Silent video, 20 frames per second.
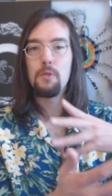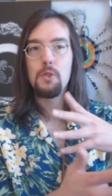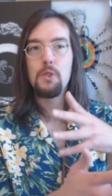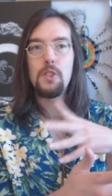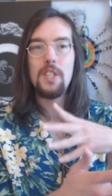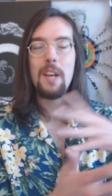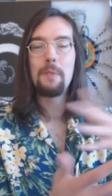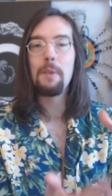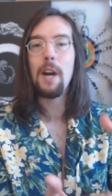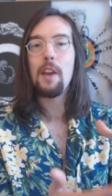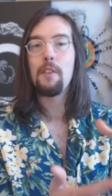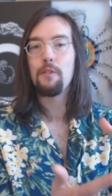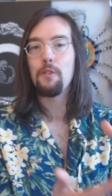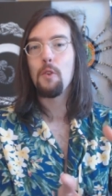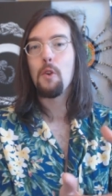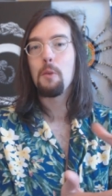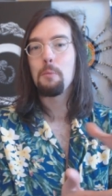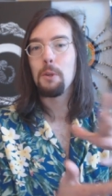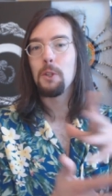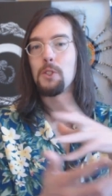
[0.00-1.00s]

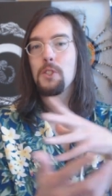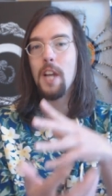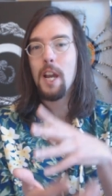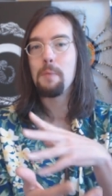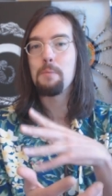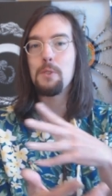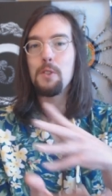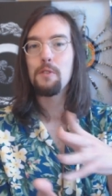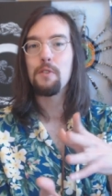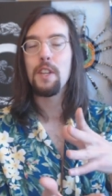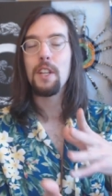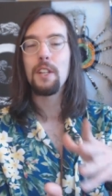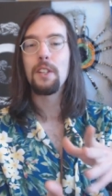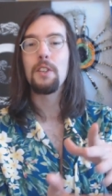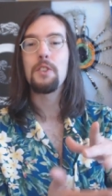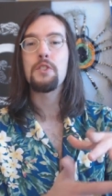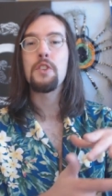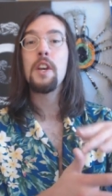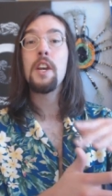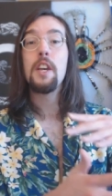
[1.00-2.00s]
semi-formal types of
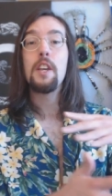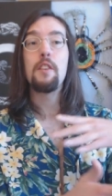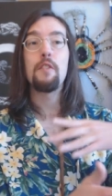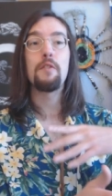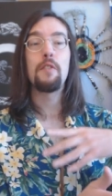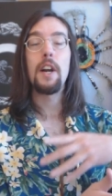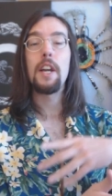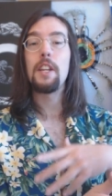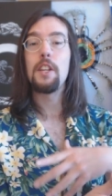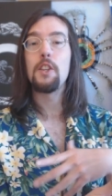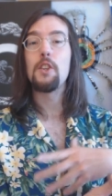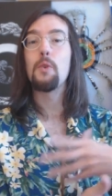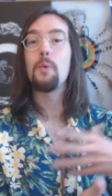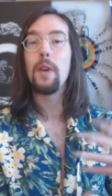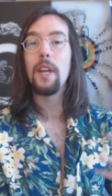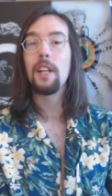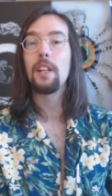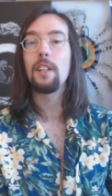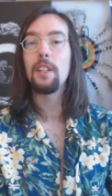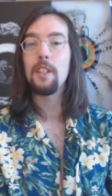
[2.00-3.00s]
English you find in
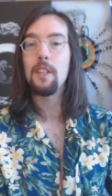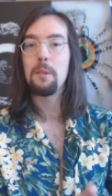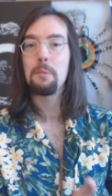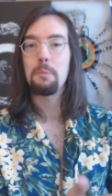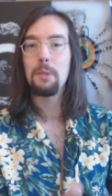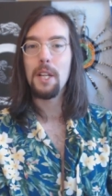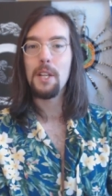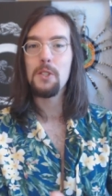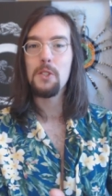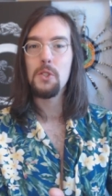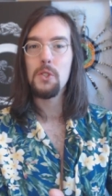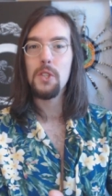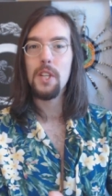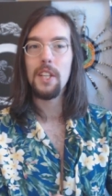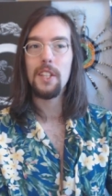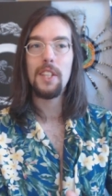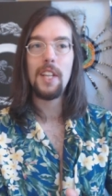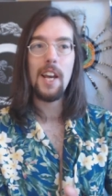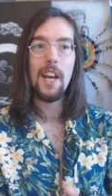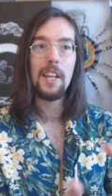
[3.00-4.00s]
New England and places
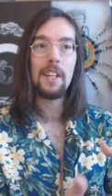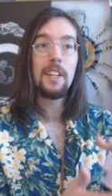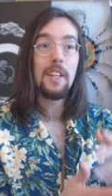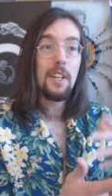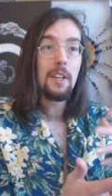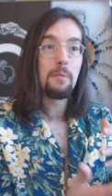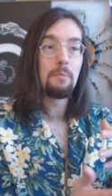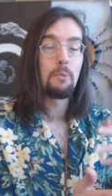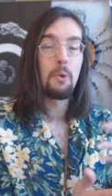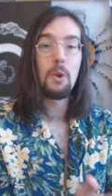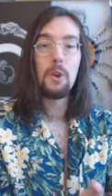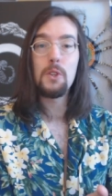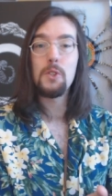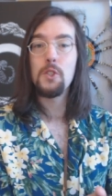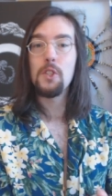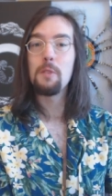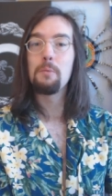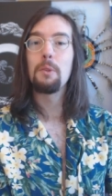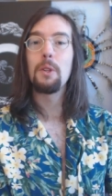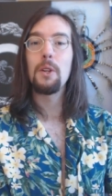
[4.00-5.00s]
like that, more
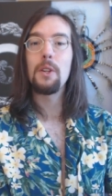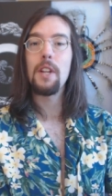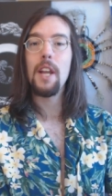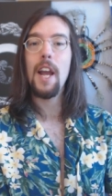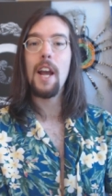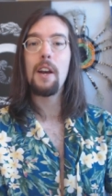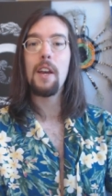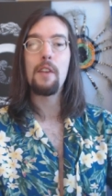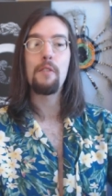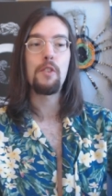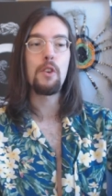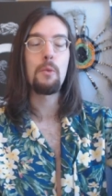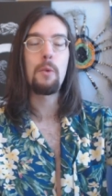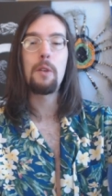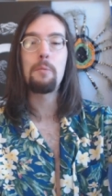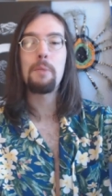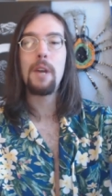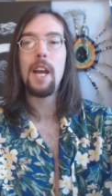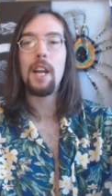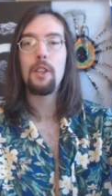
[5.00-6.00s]
similar to how, if you
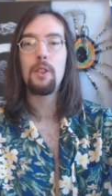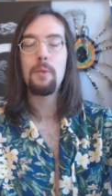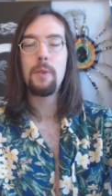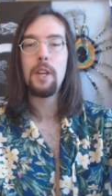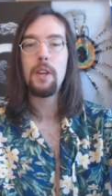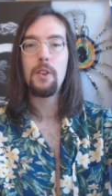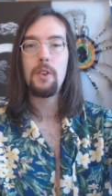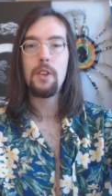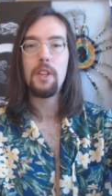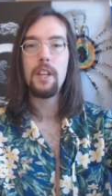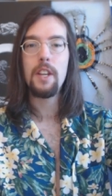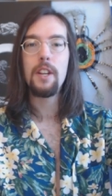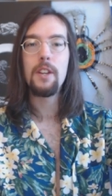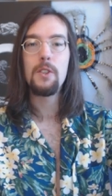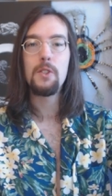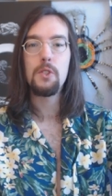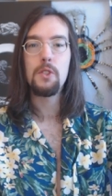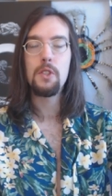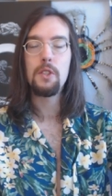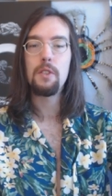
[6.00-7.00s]
went back 300
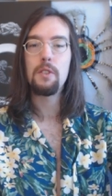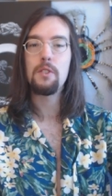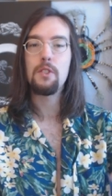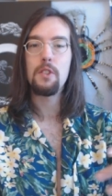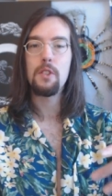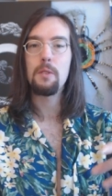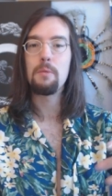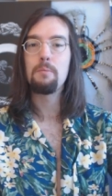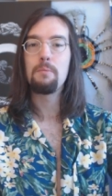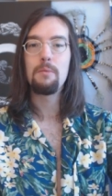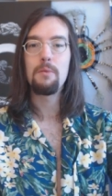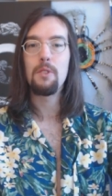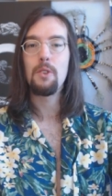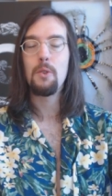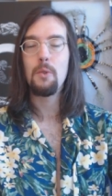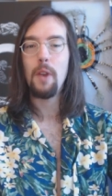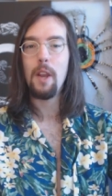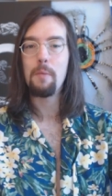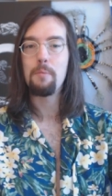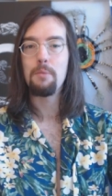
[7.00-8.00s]
years to, to
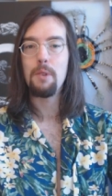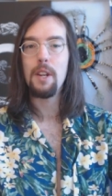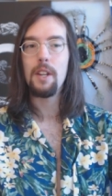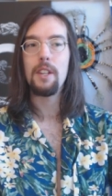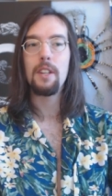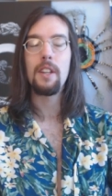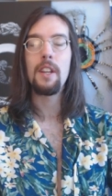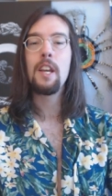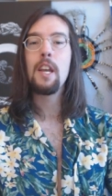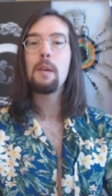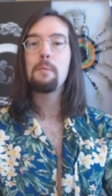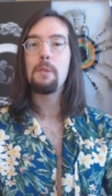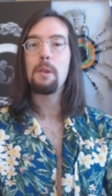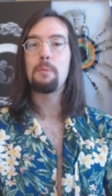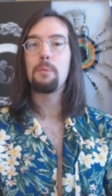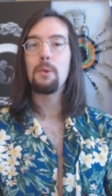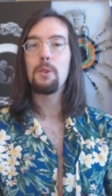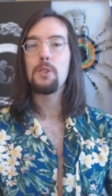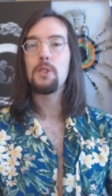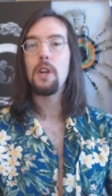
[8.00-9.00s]
Great Britain,
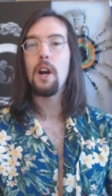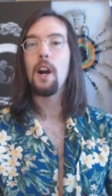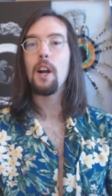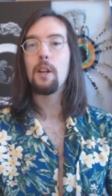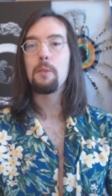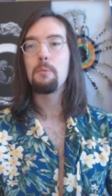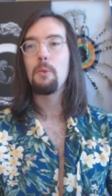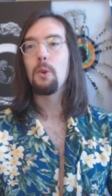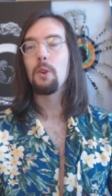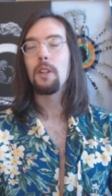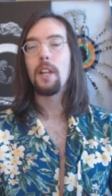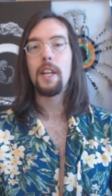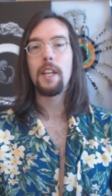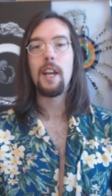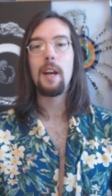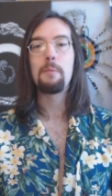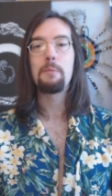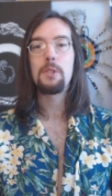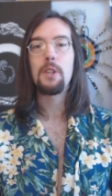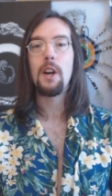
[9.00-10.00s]
people would talk more
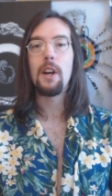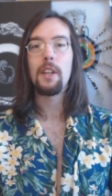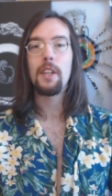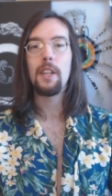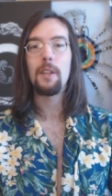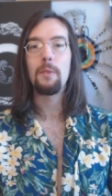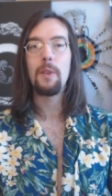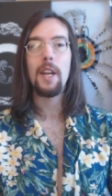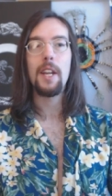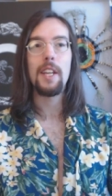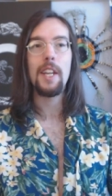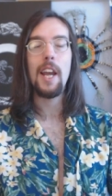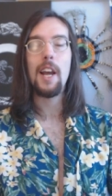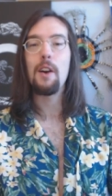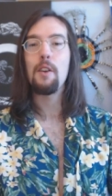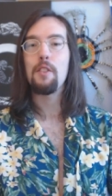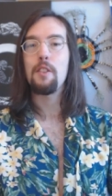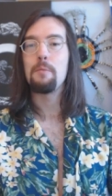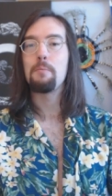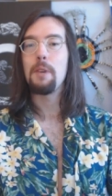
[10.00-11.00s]
like I'm talking right
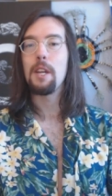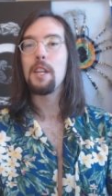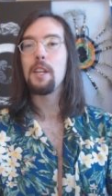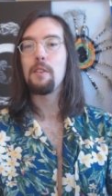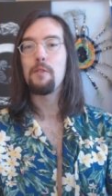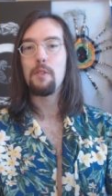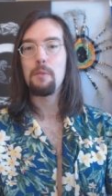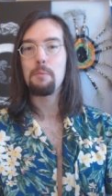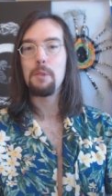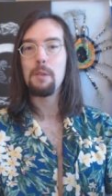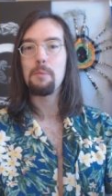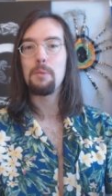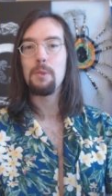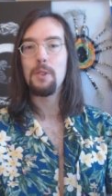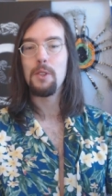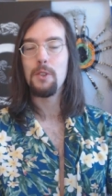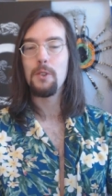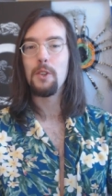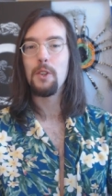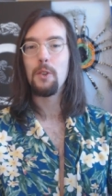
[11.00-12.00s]
now than many of the
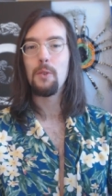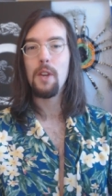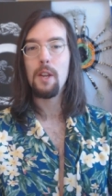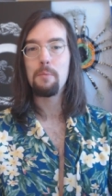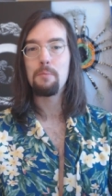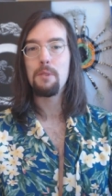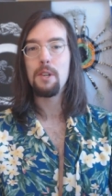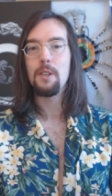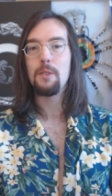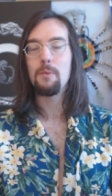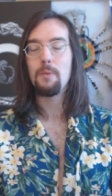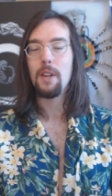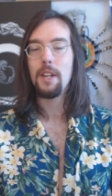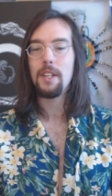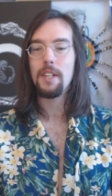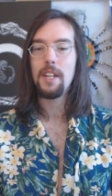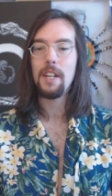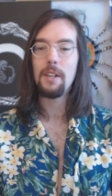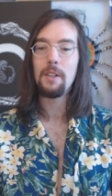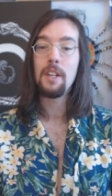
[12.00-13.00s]
people that are in Great Britain
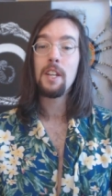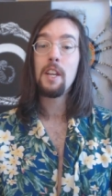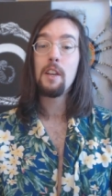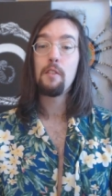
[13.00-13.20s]
right now.